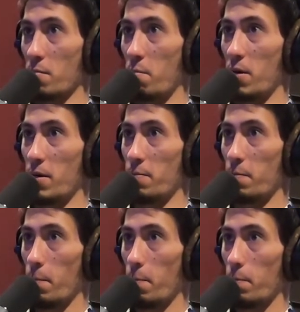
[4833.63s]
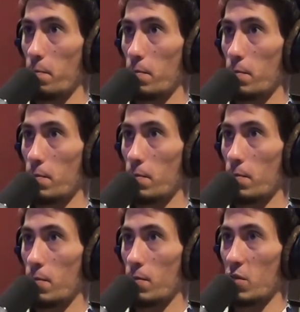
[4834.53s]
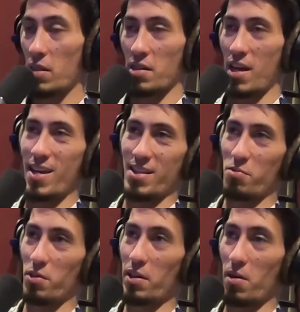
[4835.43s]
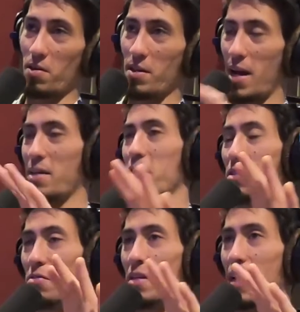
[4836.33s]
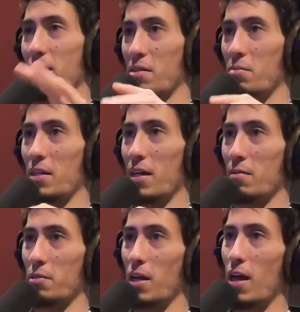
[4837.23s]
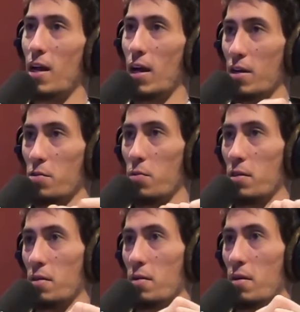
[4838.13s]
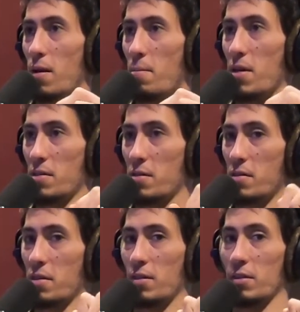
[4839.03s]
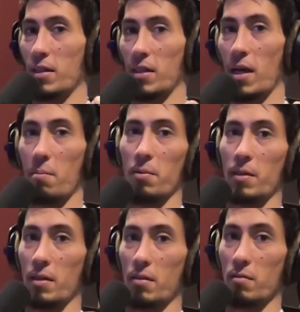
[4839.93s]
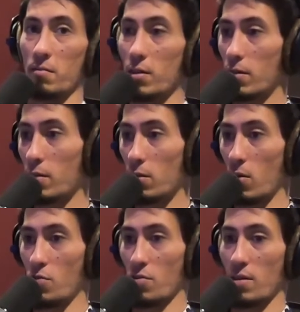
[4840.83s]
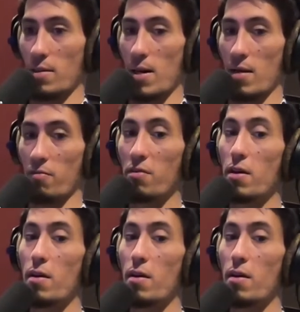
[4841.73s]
But because it's really hard not to do that sometimes, I just want a mix to sound like epic and larger than life.